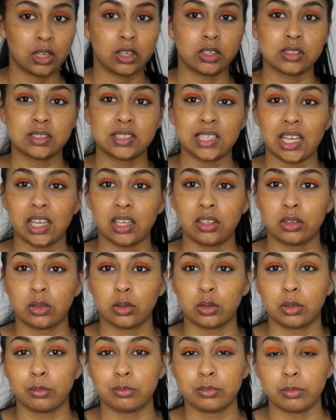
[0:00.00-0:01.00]
On second
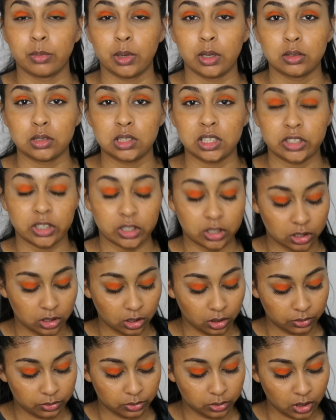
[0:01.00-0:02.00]
thought, I'm mostly going to
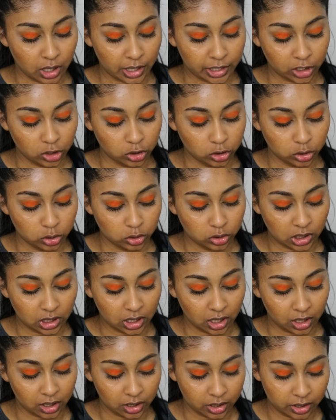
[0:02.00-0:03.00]
go for like a nudie
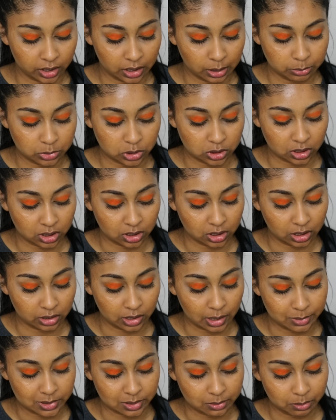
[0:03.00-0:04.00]
colour, and I'm just going to
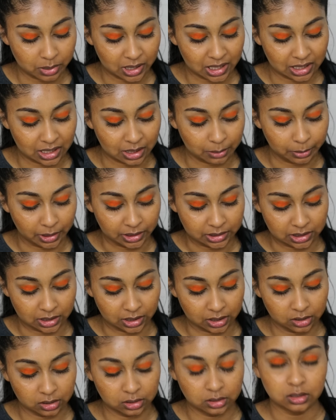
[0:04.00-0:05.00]
grab some peanut
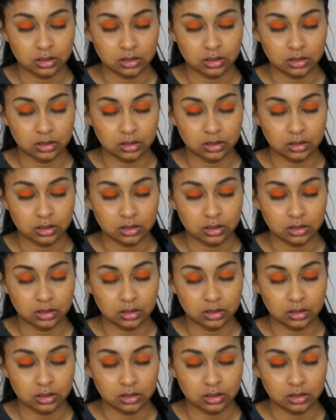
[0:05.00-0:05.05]
butter.